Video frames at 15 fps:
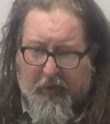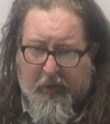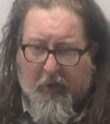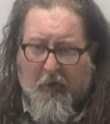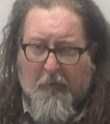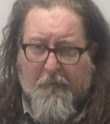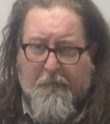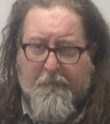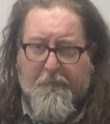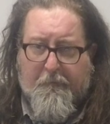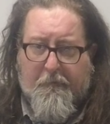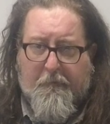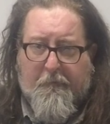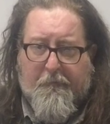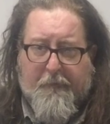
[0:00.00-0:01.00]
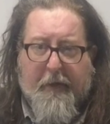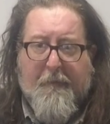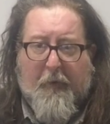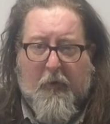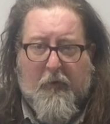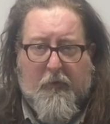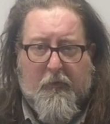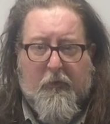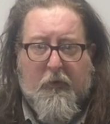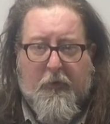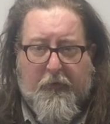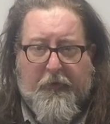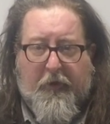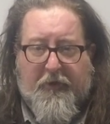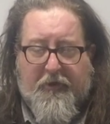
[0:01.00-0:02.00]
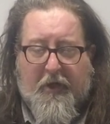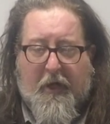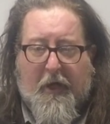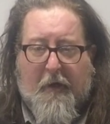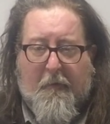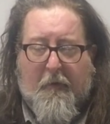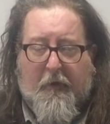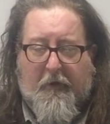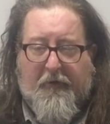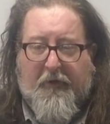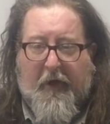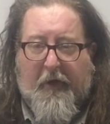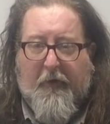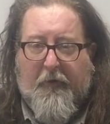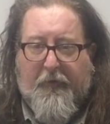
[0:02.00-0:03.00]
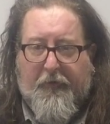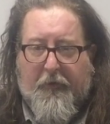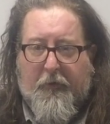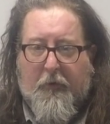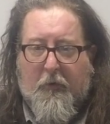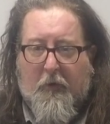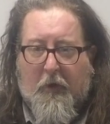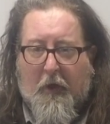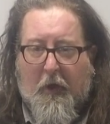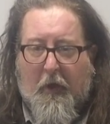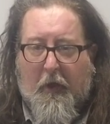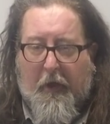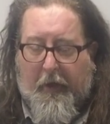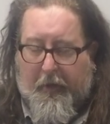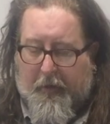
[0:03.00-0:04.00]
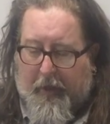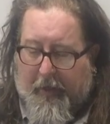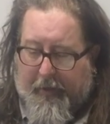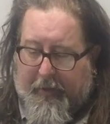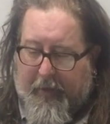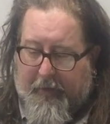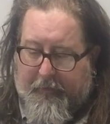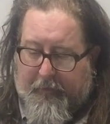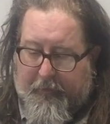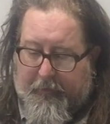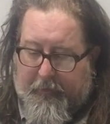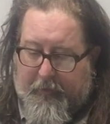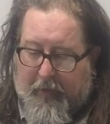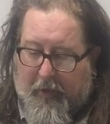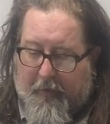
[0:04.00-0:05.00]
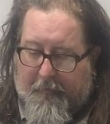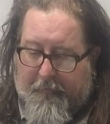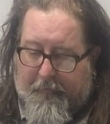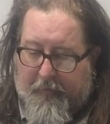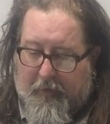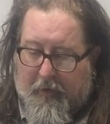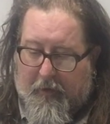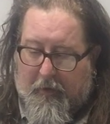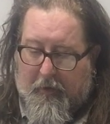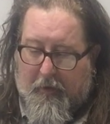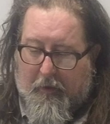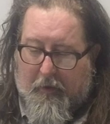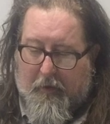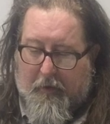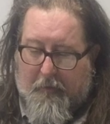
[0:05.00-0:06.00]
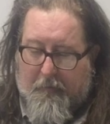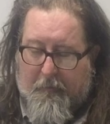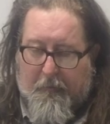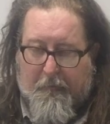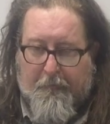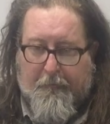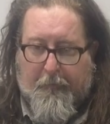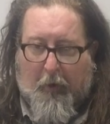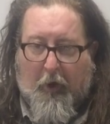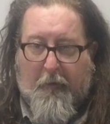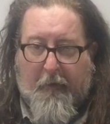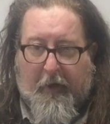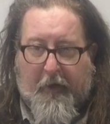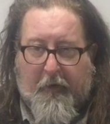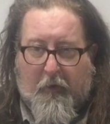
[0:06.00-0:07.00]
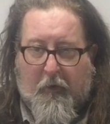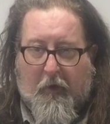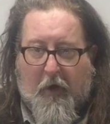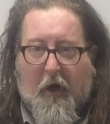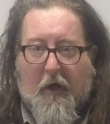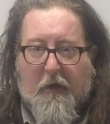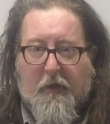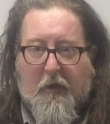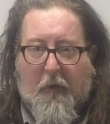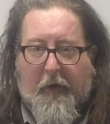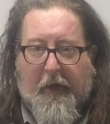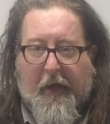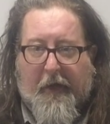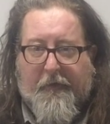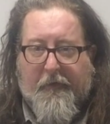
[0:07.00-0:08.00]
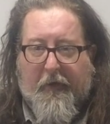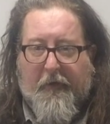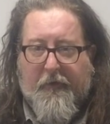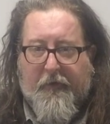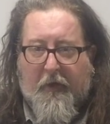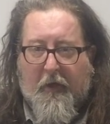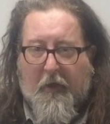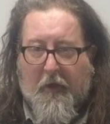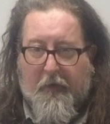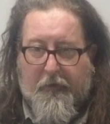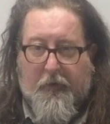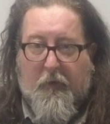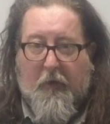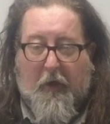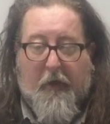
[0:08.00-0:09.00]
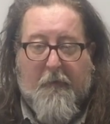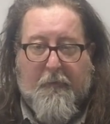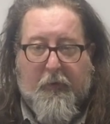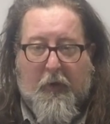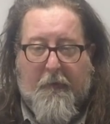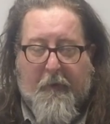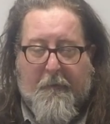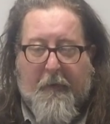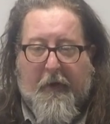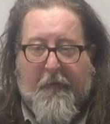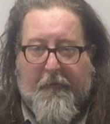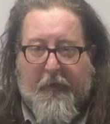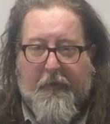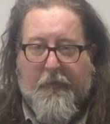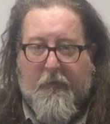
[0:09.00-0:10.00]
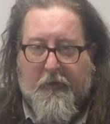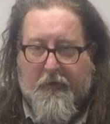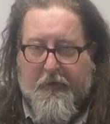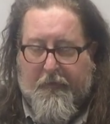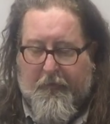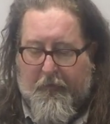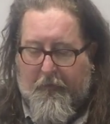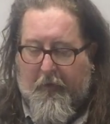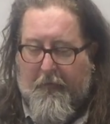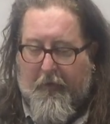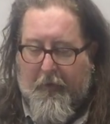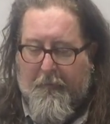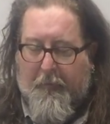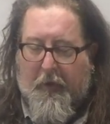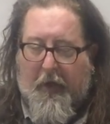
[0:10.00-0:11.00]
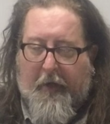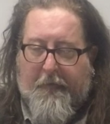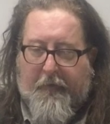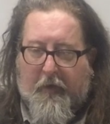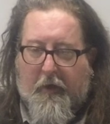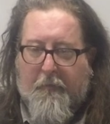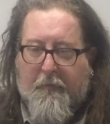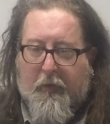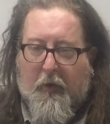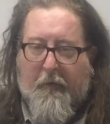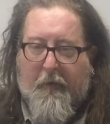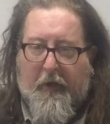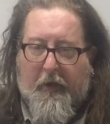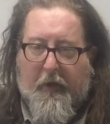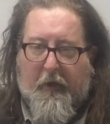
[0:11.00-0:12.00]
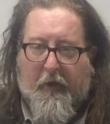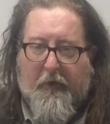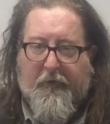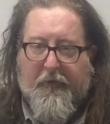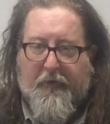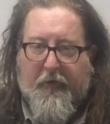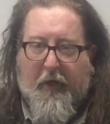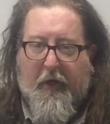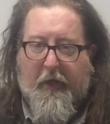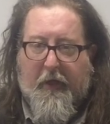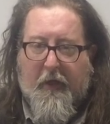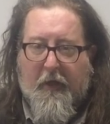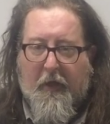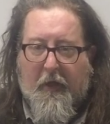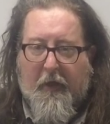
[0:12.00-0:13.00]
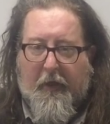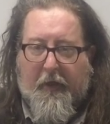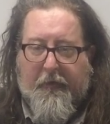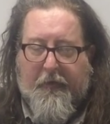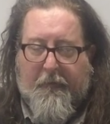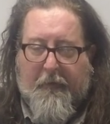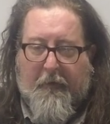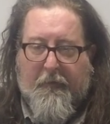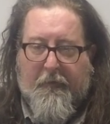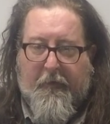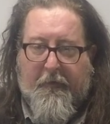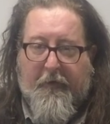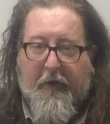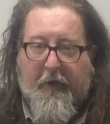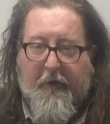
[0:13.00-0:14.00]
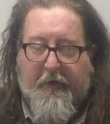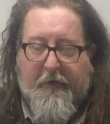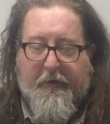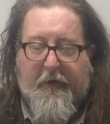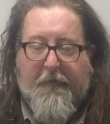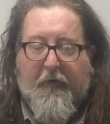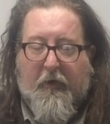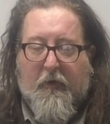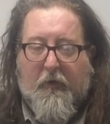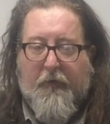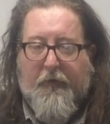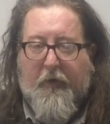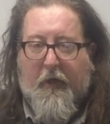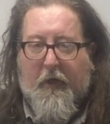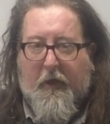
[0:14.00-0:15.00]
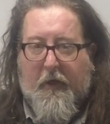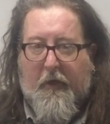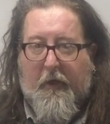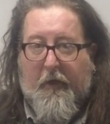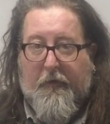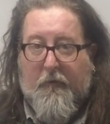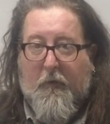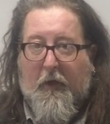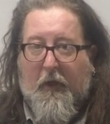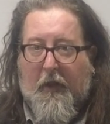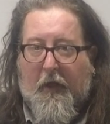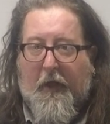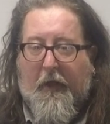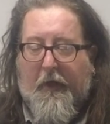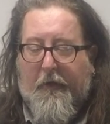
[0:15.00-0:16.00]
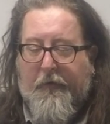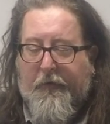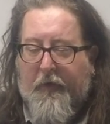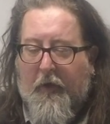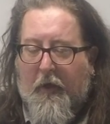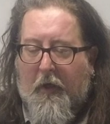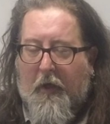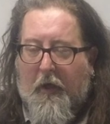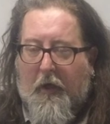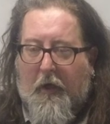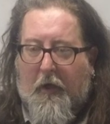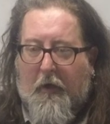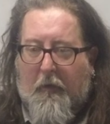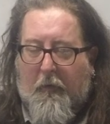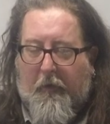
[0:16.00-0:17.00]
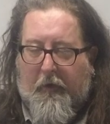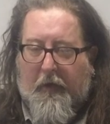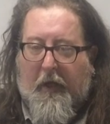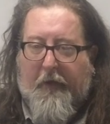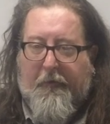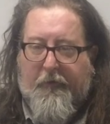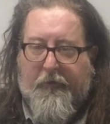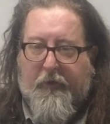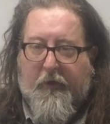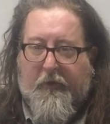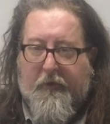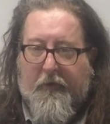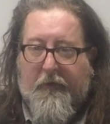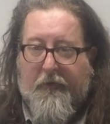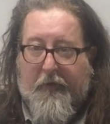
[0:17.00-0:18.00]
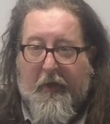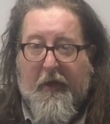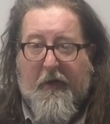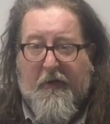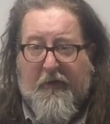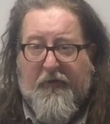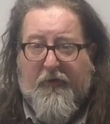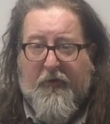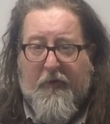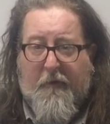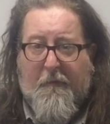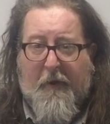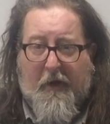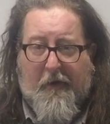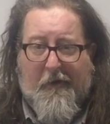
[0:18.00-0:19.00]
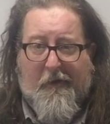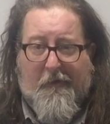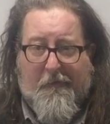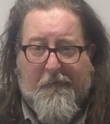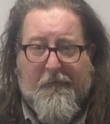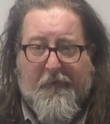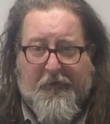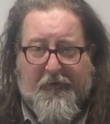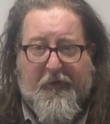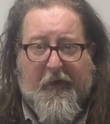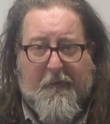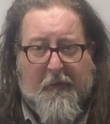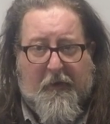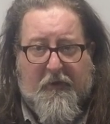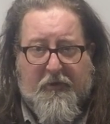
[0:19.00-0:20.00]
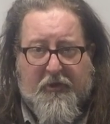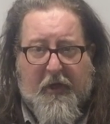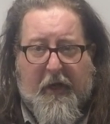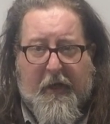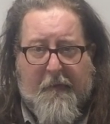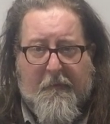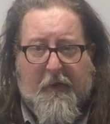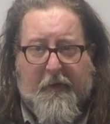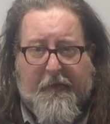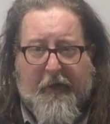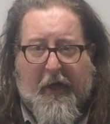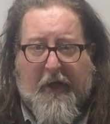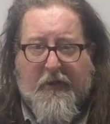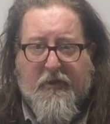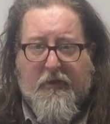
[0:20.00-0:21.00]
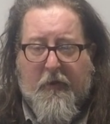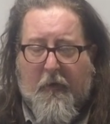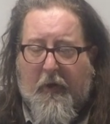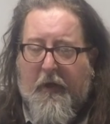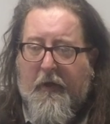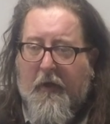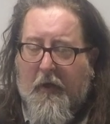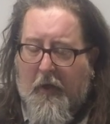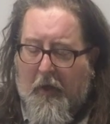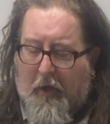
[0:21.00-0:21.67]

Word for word: you know, people who lose their job are entitled to, in a lot of cases, kind of uh, permanent or ongoing access to unemployment benefits, which, if you've ever applied for unemployment in our society, can sometimes be very difficult and as well as uh, with a lot of restrictions and a certain amount of stigma, shame attached to it.